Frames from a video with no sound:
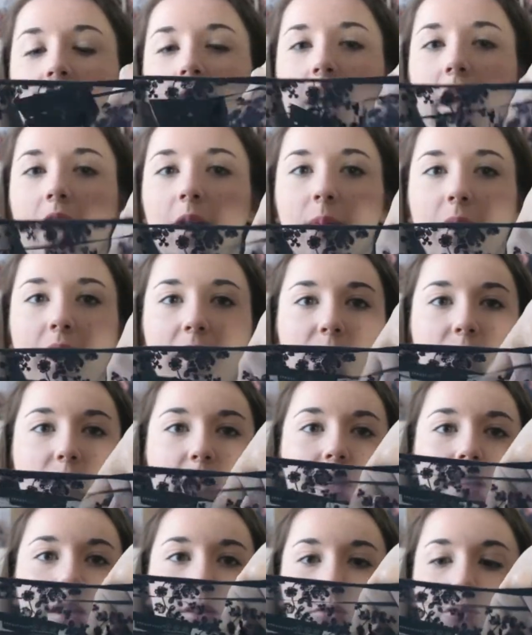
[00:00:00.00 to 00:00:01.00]
I thought
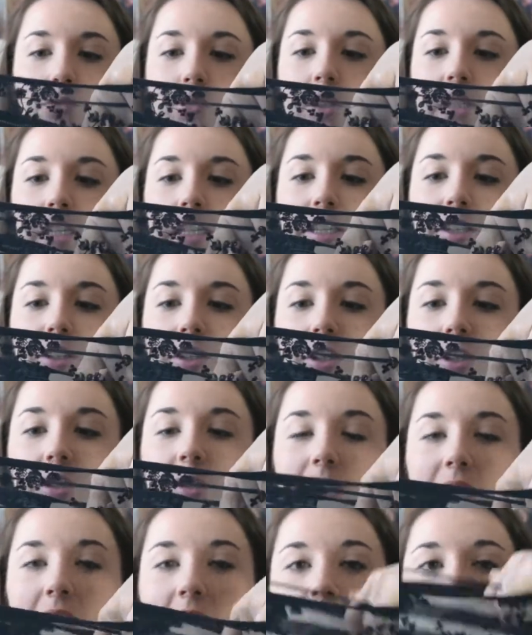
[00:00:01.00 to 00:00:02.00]
that's really cute
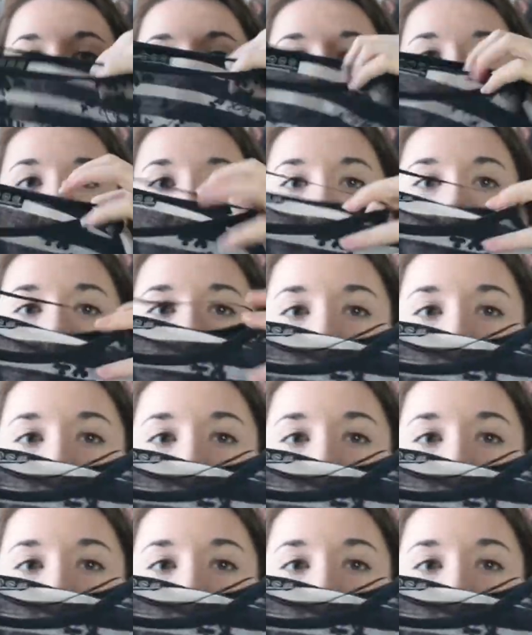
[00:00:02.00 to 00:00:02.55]
and it looked nice